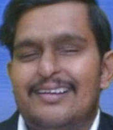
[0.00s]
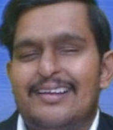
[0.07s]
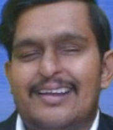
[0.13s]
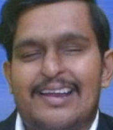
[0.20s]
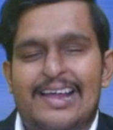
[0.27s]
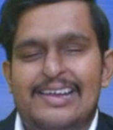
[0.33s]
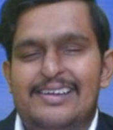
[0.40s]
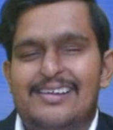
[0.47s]

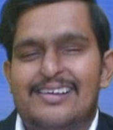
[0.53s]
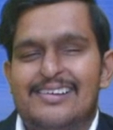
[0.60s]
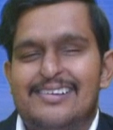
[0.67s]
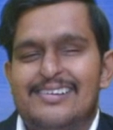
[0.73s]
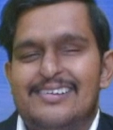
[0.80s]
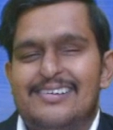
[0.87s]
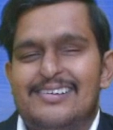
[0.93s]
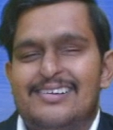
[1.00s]
right?
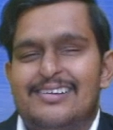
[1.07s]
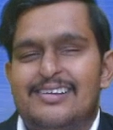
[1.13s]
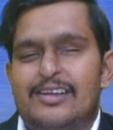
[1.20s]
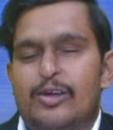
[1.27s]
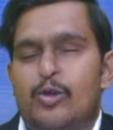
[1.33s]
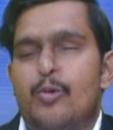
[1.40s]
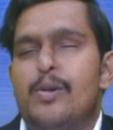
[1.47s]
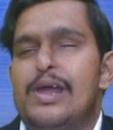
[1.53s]

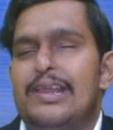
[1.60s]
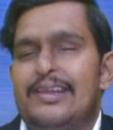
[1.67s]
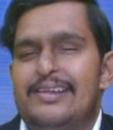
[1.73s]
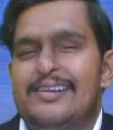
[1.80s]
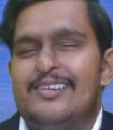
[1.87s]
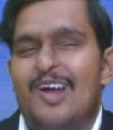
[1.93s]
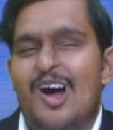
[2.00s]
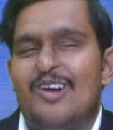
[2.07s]
Ruble
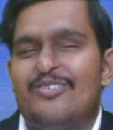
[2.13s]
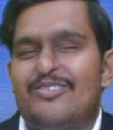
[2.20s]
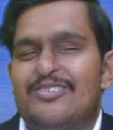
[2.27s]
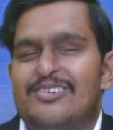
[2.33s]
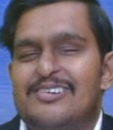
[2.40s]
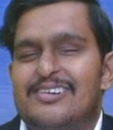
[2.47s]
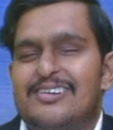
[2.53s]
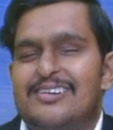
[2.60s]
is of
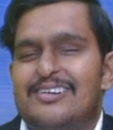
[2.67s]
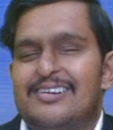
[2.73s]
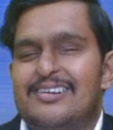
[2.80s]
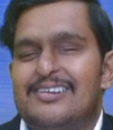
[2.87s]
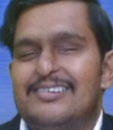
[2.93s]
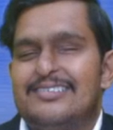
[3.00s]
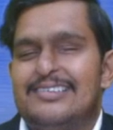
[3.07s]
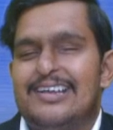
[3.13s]

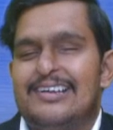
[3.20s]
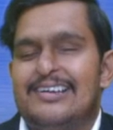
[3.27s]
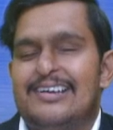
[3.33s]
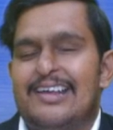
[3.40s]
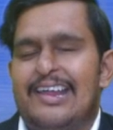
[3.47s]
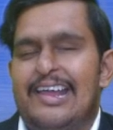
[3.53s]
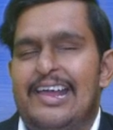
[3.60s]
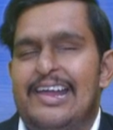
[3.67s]
the
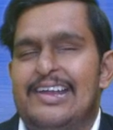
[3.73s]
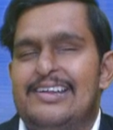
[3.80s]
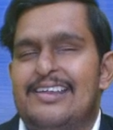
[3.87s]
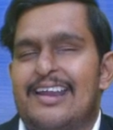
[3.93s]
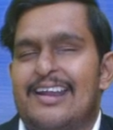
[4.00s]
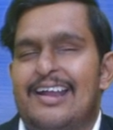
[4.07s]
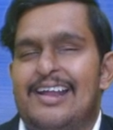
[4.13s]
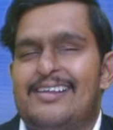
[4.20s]
great
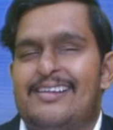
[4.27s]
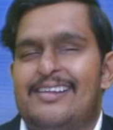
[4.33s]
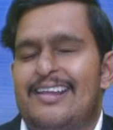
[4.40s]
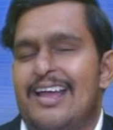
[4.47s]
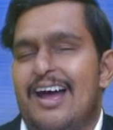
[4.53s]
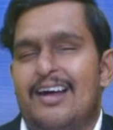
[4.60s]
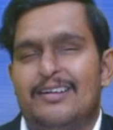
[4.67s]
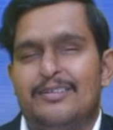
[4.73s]

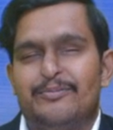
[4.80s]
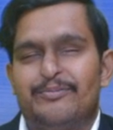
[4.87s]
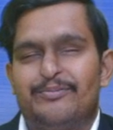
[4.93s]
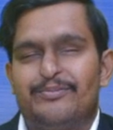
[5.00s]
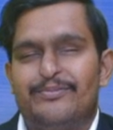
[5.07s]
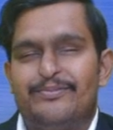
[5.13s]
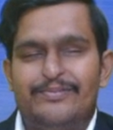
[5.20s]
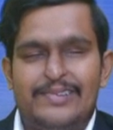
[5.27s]
Russia.
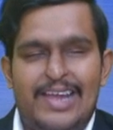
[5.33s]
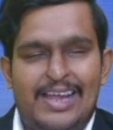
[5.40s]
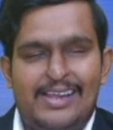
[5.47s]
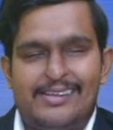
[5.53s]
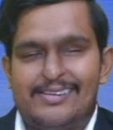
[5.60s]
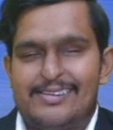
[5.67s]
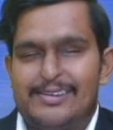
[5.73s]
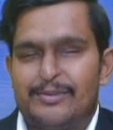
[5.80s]

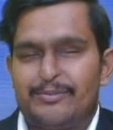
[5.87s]
Yes.